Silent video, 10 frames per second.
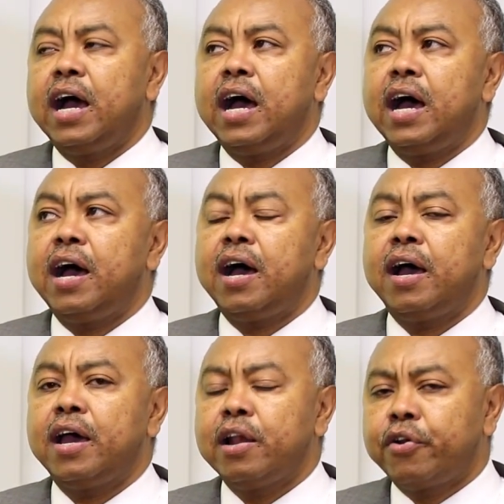
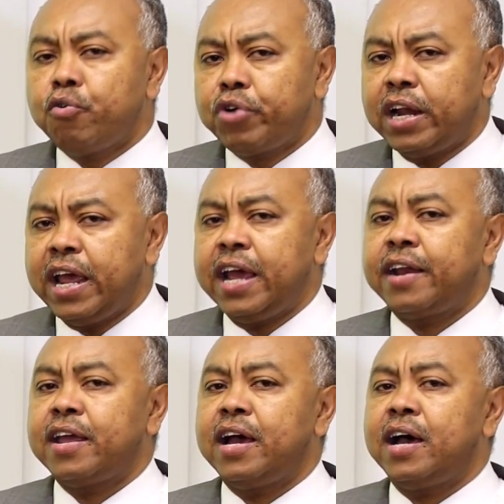rural
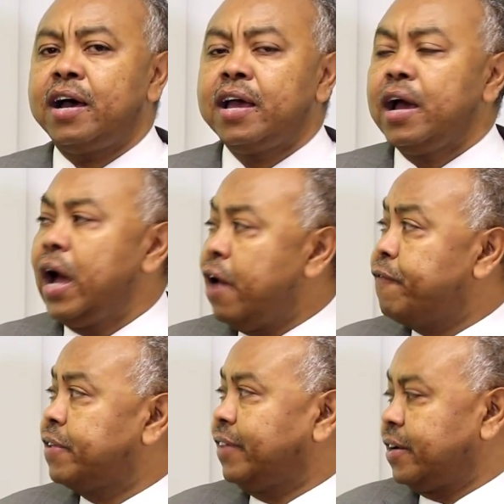area,
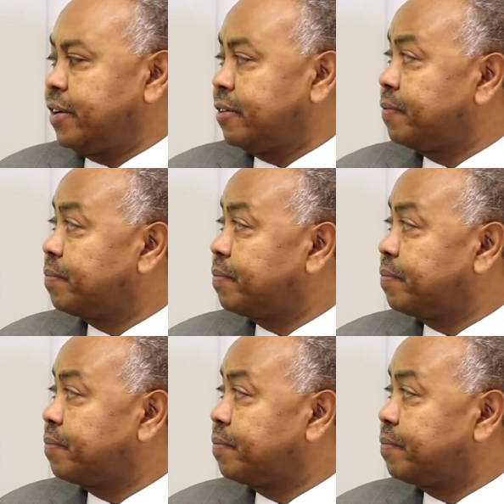everything.